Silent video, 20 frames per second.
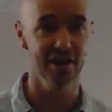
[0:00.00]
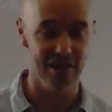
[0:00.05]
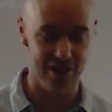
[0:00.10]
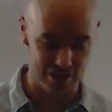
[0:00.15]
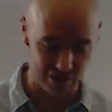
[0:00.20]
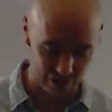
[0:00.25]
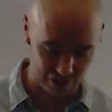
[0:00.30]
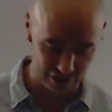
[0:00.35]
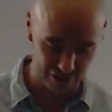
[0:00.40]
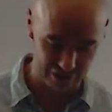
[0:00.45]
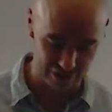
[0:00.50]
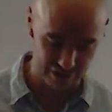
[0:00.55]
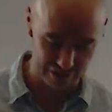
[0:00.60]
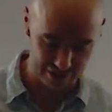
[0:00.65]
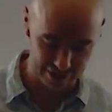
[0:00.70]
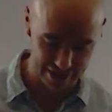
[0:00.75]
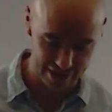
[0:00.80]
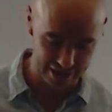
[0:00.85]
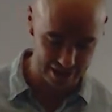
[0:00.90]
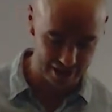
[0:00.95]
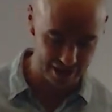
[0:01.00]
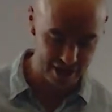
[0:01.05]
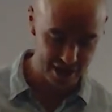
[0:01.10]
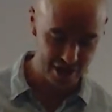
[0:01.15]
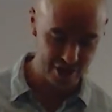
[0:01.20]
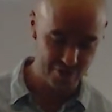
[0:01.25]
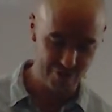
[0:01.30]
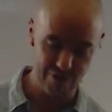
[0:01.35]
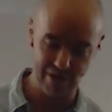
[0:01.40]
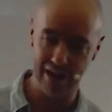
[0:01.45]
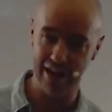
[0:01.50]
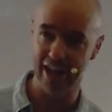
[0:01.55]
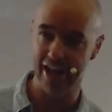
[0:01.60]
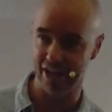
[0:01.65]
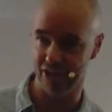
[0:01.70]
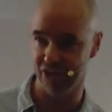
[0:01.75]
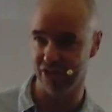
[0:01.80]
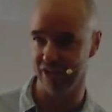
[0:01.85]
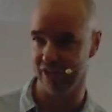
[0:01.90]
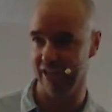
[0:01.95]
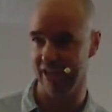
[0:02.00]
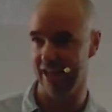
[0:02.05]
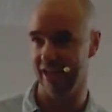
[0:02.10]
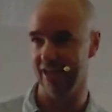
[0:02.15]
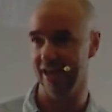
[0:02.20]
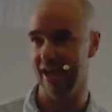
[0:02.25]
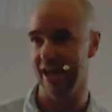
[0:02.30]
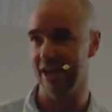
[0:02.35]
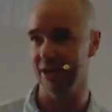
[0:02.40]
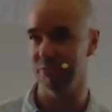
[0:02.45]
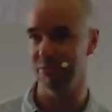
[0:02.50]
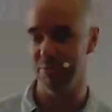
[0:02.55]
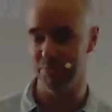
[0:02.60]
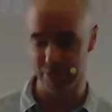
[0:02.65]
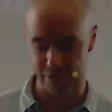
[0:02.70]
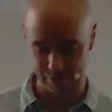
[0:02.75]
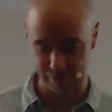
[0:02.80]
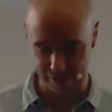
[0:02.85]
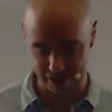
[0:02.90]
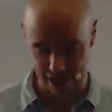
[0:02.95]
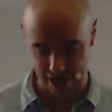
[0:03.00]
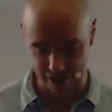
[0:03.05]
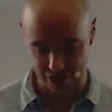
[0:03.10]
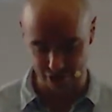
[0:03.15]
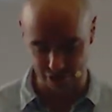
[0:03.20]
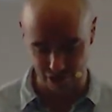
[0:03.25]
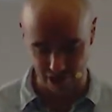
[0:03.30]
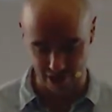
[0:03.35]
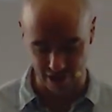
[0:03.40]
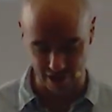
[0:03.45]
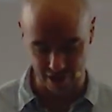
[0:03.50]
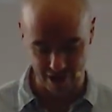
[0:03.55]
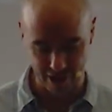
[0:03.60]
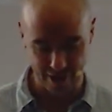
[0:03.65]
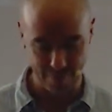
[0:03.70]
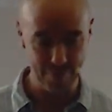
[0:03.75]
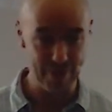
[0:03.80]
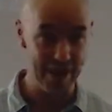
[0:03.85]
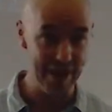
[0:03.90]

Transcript: certainly not a good thing relationally. And we probably know there are